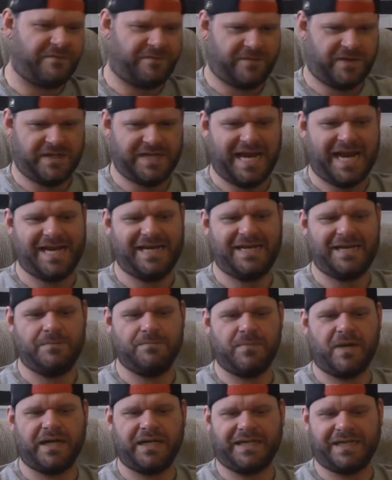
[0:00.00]
for gaining
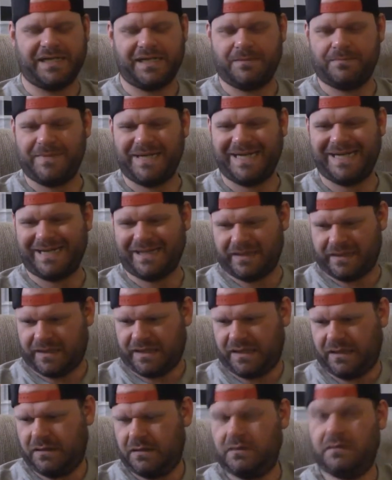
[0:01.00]
money immediately